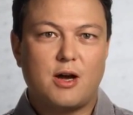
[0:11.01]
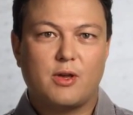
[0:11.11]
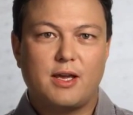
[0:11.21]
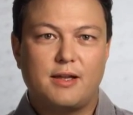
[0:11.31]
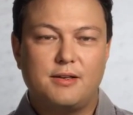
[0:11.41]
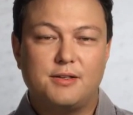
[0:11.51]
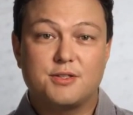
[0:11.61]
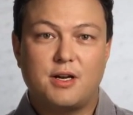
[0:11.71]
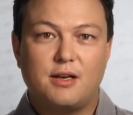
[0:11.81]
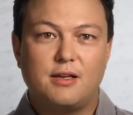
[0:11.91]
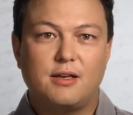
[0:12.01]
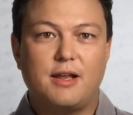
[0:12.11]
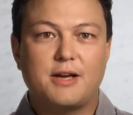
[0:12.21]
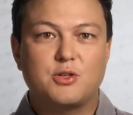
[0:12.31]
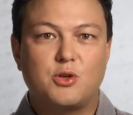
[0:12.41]
AutoCAD in designing
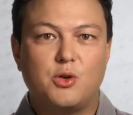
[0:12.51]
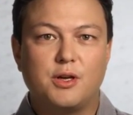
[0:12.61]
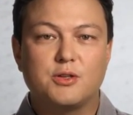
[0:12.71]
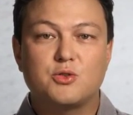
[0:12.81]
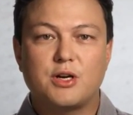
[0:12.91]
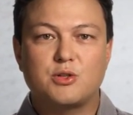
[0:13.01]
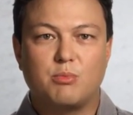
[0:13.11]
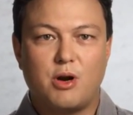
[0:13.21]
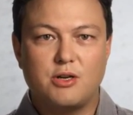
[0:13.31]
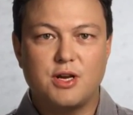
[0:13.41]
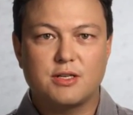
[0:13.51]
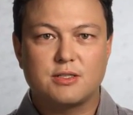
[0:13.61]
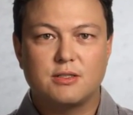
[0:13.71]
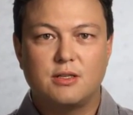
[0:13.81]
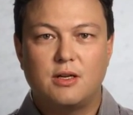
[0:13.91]
and executing construction
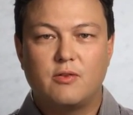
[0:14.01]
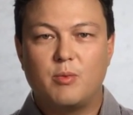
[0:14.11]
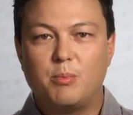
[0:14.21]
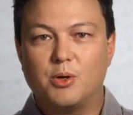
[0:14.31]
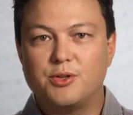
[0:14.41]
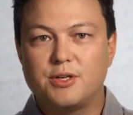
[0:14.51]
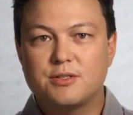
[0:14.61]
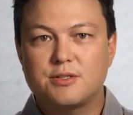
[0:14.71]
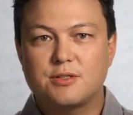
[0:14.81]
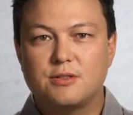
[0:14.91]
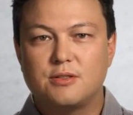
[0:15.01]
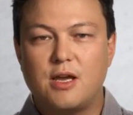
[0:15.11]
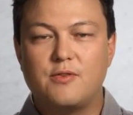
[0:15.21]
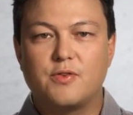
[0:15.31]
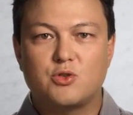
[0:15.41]
projects, from buildings
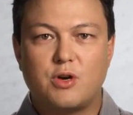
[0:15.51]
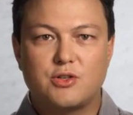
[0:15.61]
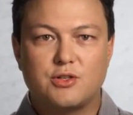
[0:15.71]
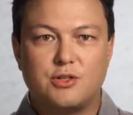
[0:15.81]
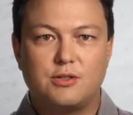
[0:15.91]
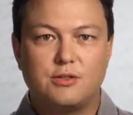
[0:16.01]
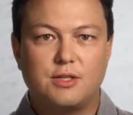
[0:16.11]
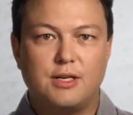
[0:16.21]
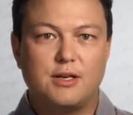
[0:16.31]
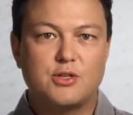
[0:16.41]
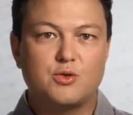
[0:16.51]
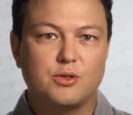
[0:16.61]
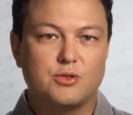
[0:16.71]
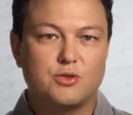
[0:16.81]
to infrastructure to industrial